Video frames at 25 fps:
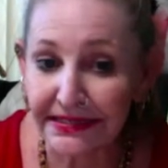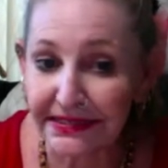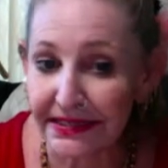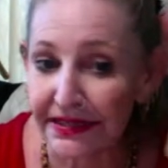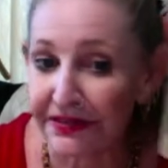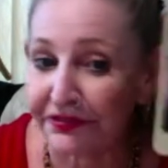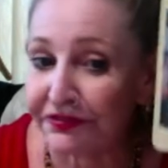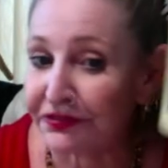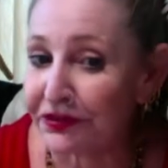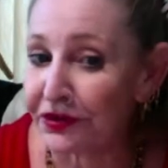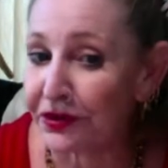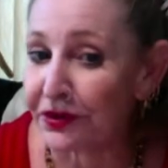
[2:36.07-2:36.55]

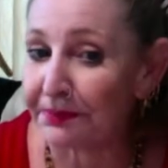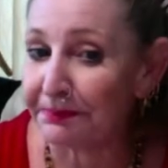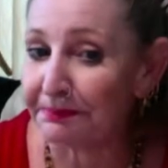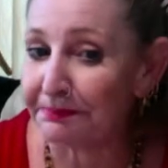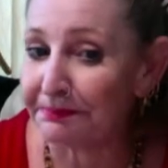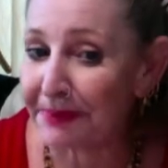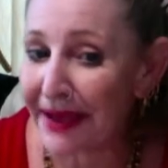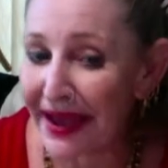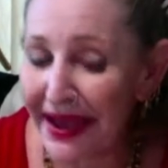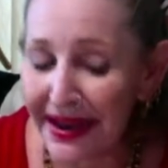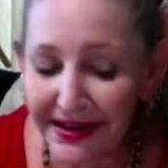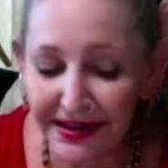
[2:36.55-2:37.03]
if you're
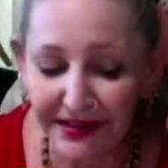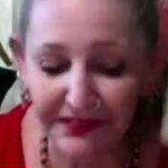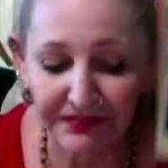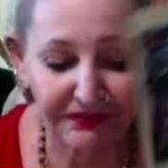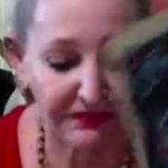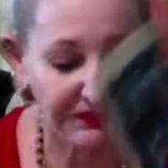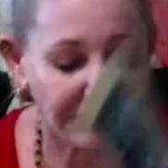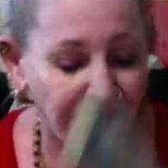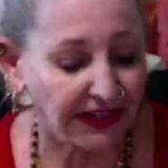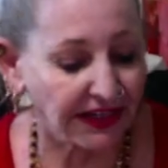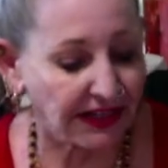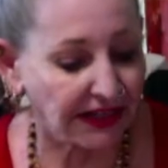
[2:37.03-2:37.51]

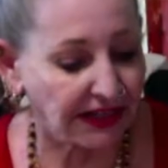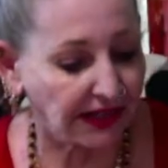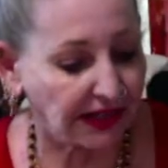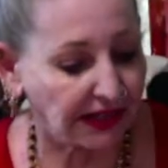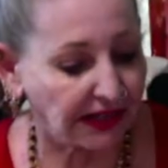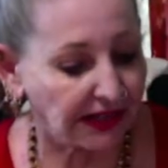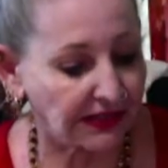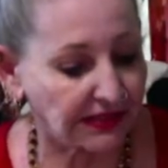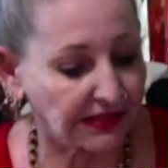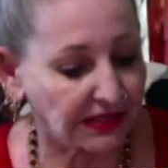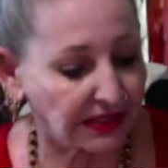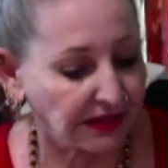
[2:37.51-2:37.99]
benefiting
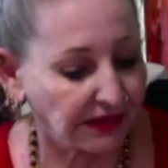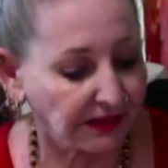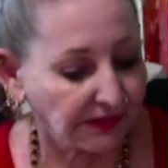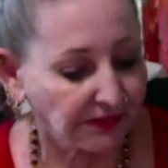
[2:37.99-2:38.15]
it.